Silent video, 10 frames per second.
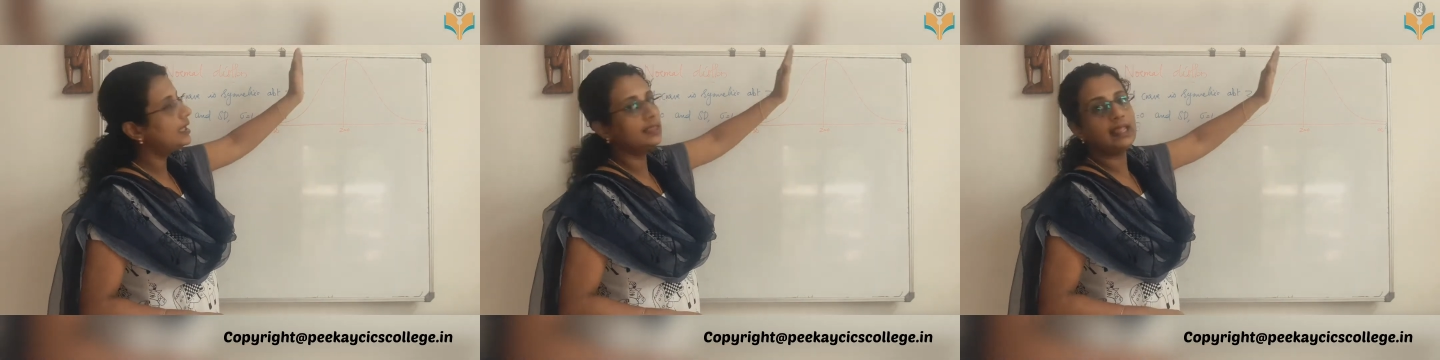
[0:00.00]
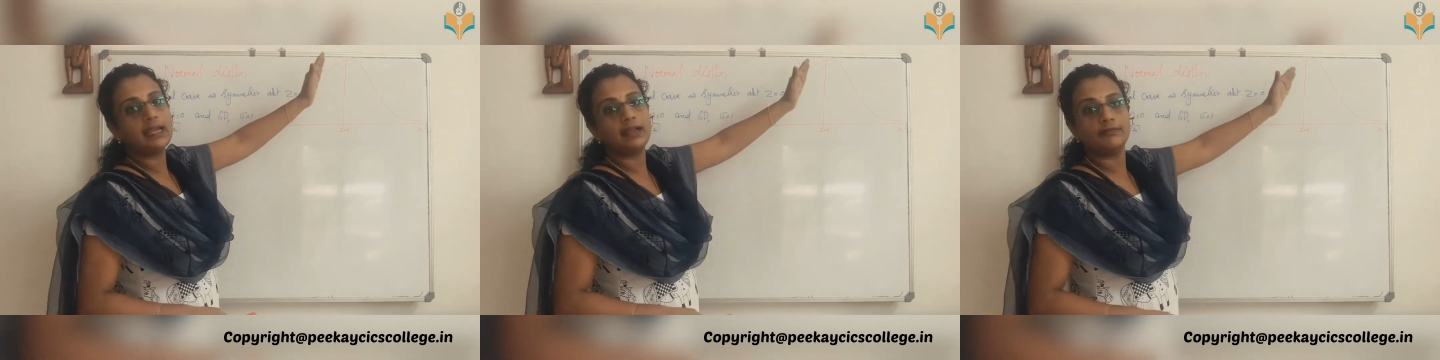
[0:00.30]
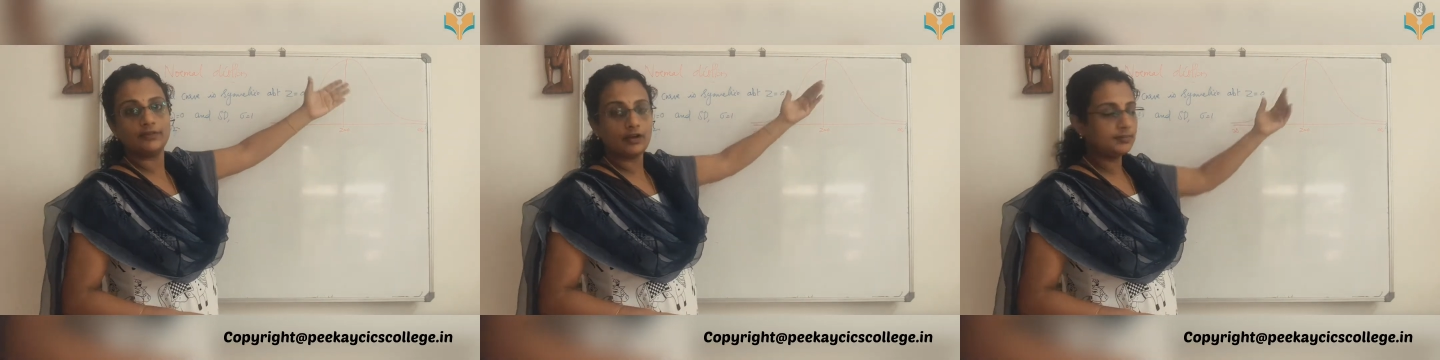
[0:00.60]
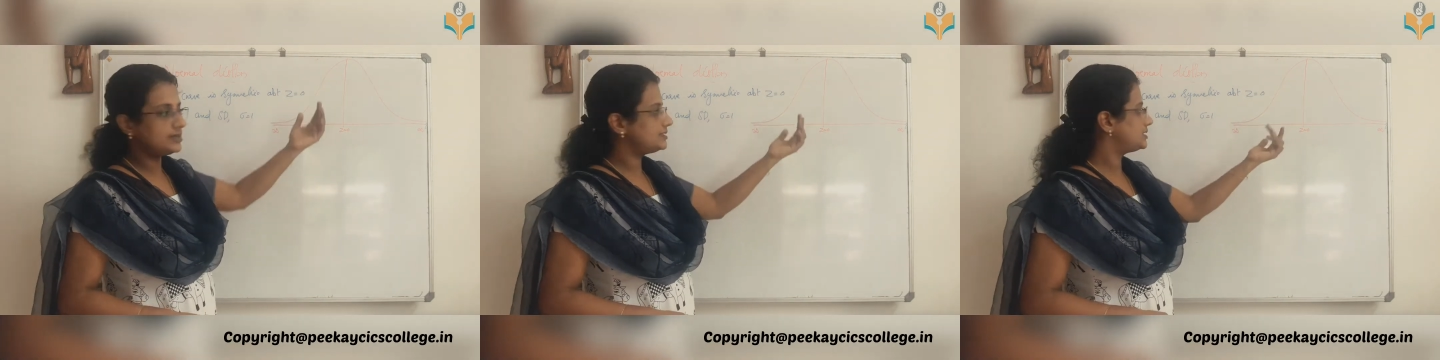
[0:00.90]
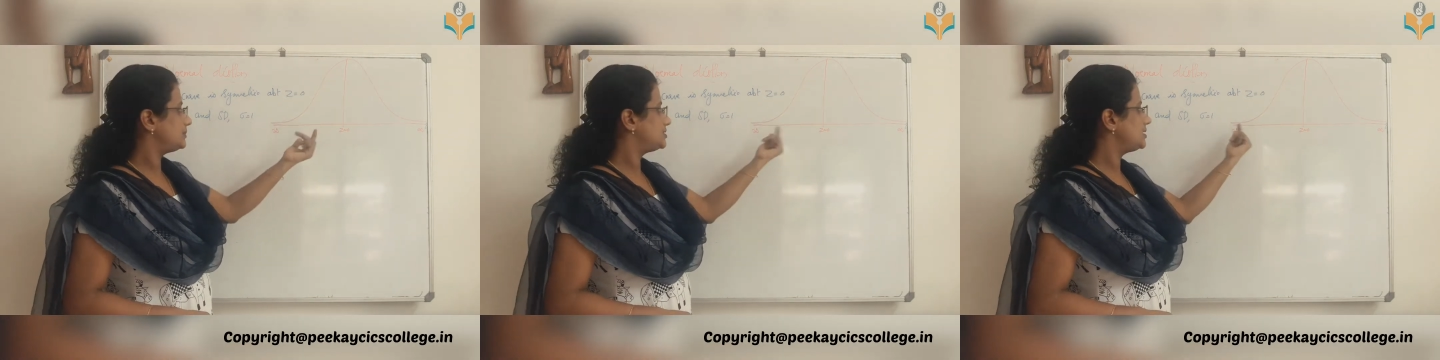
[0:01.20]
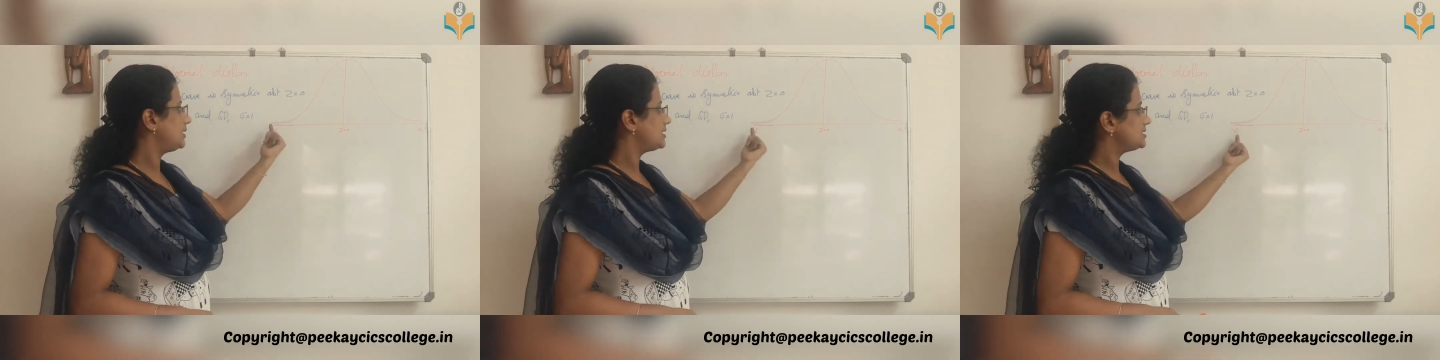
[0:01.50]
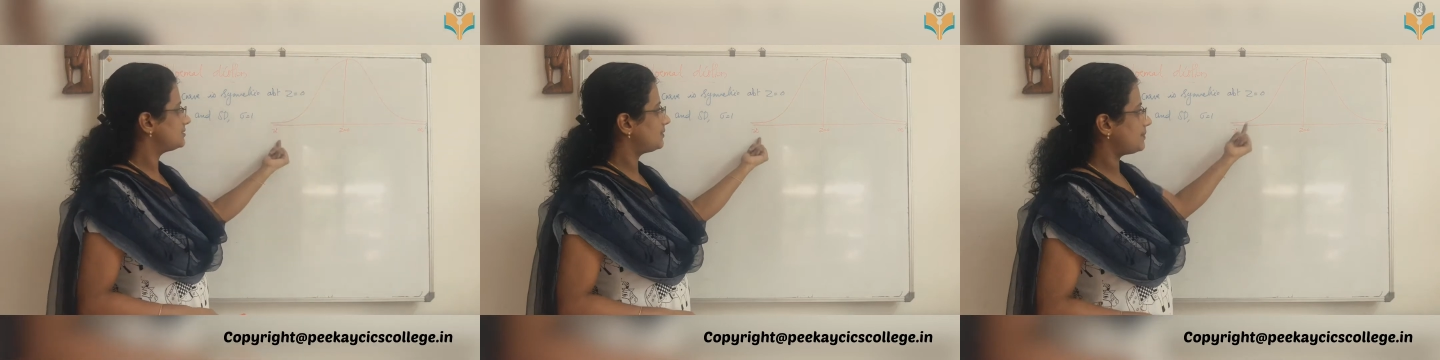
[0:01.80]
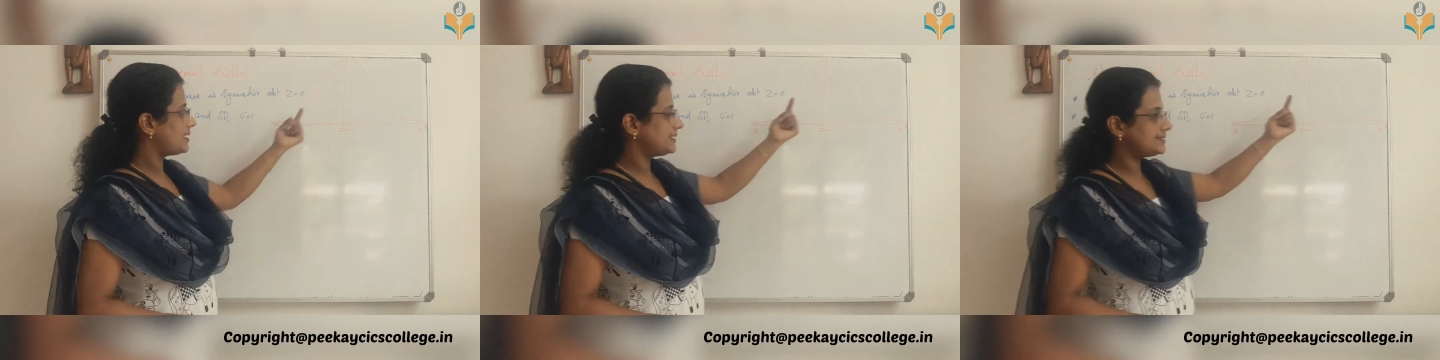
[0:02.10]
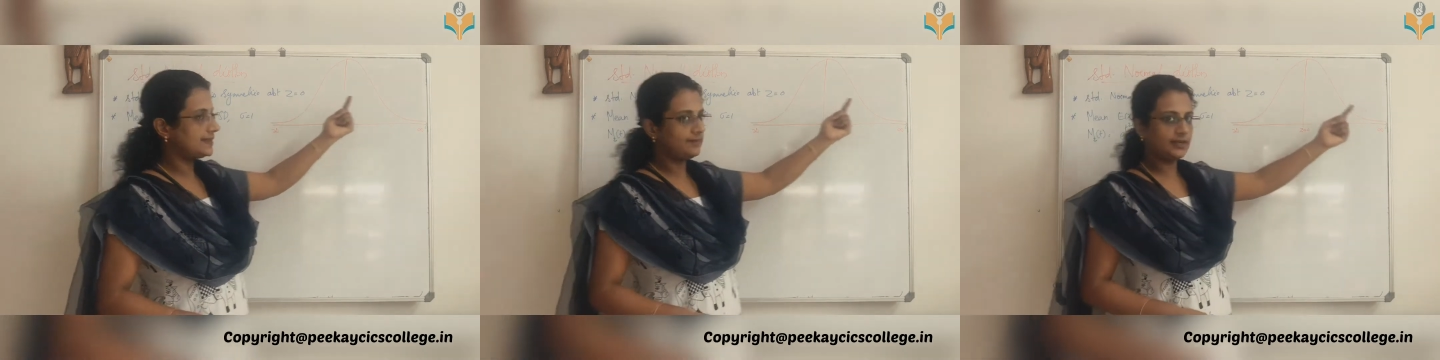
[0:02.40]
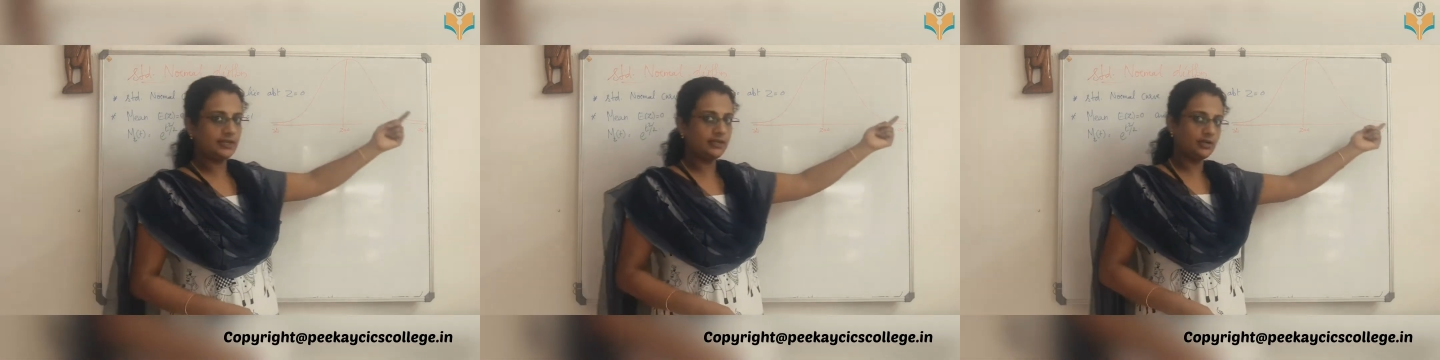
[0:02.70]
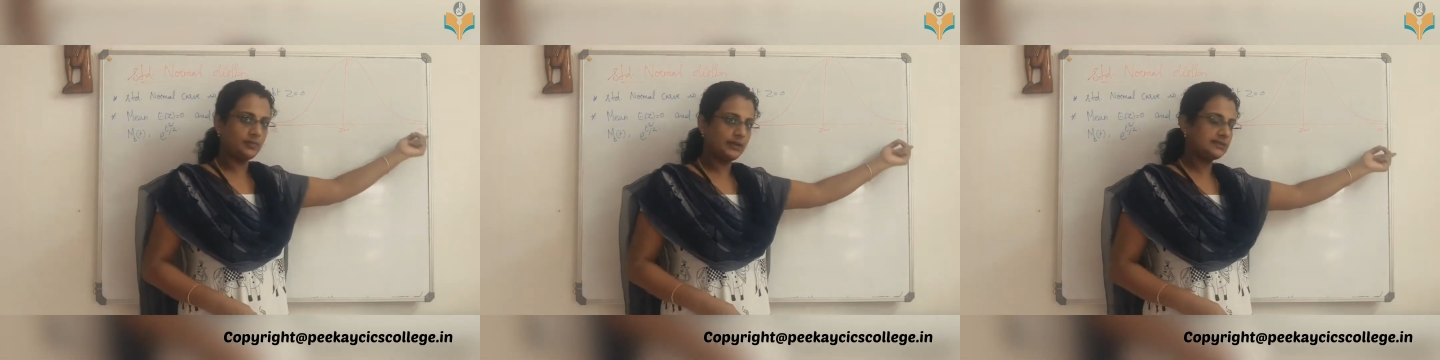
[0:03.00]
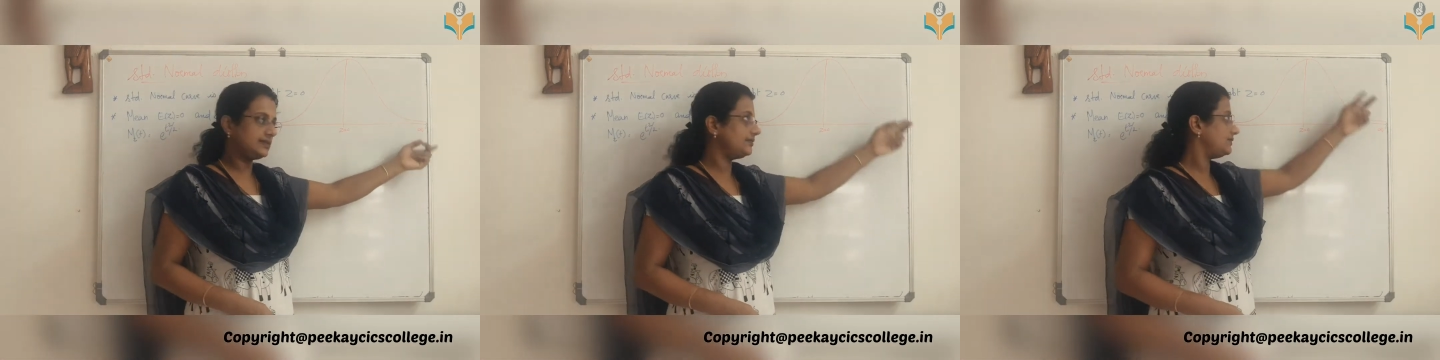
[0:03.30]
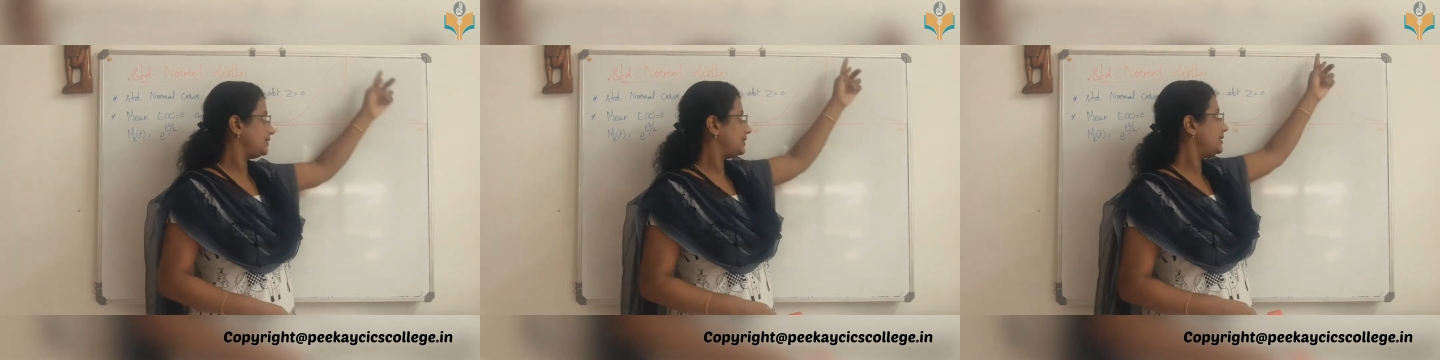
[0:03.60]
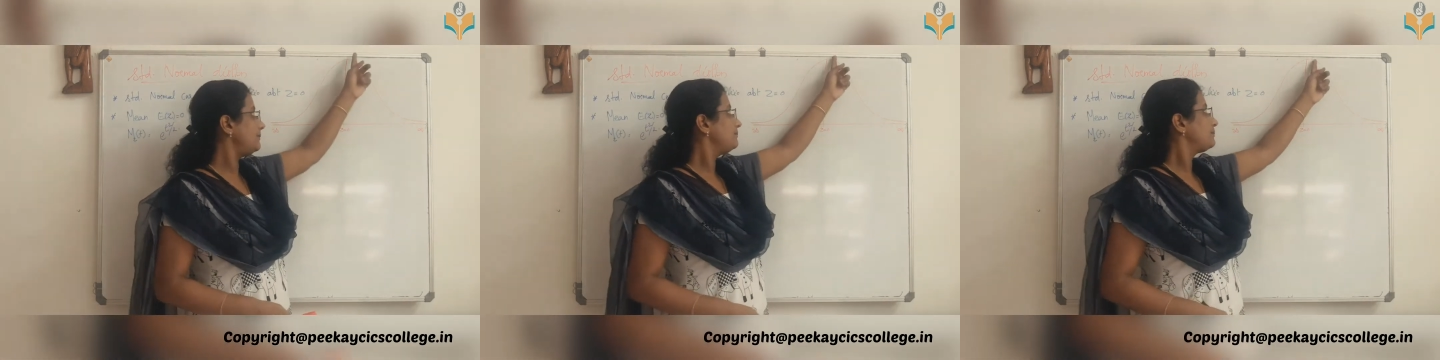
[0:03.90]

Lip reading: that of normal distribution, ranges from minus infinity to plus infinity,